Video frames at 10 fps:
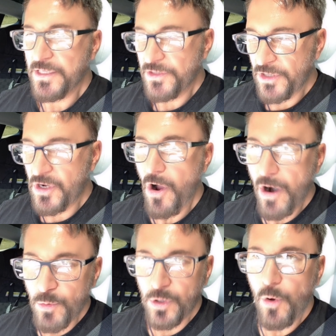the
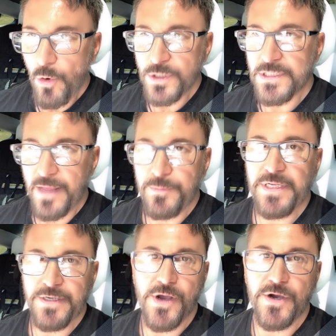car will always let
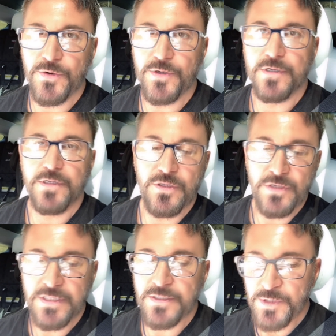me know, you
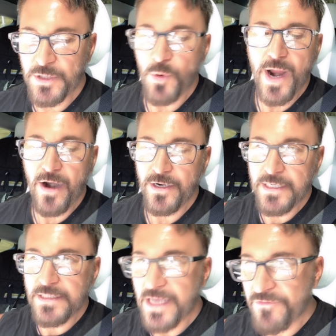need to be aware, you
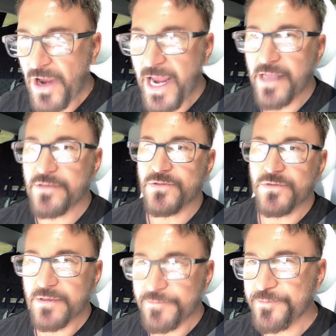need to have your hands
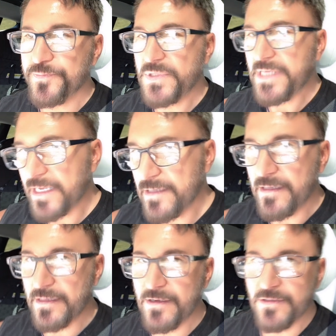
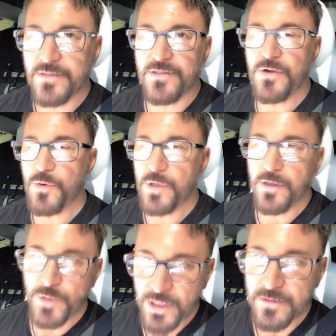technically on the steering wheel,
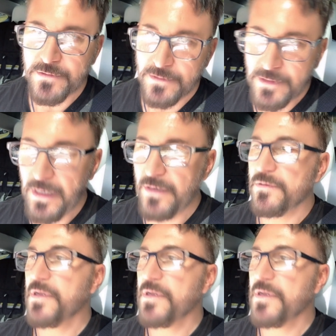but you know,